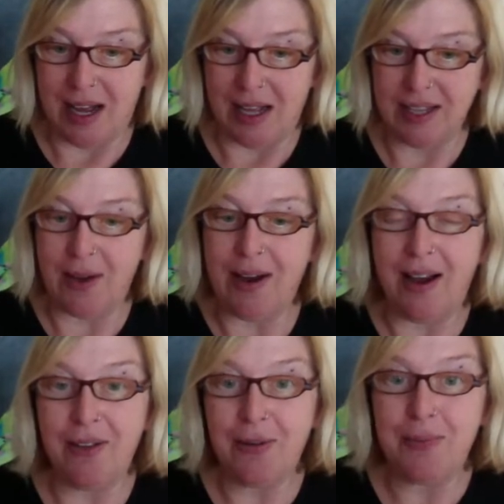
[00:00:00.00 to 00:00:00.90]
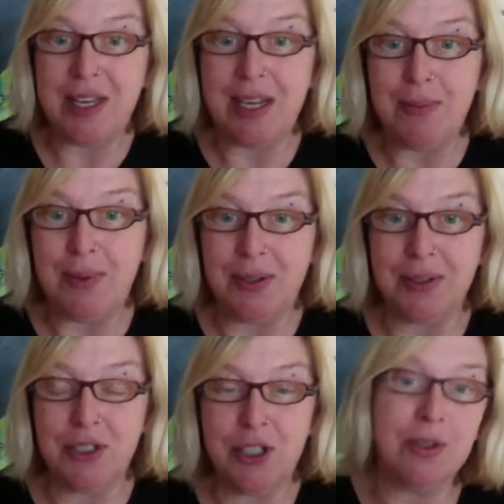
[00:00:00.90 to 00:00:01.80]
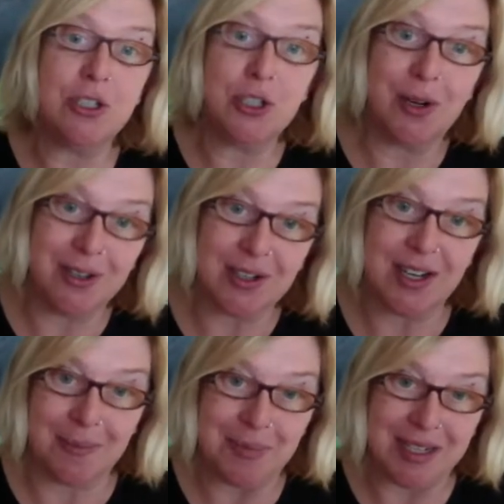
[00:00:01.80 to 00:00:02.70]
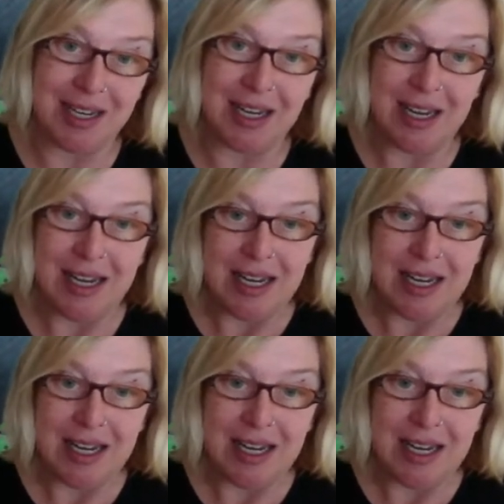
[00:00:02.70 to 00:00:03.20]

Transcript: Allow other people to enjoy your company.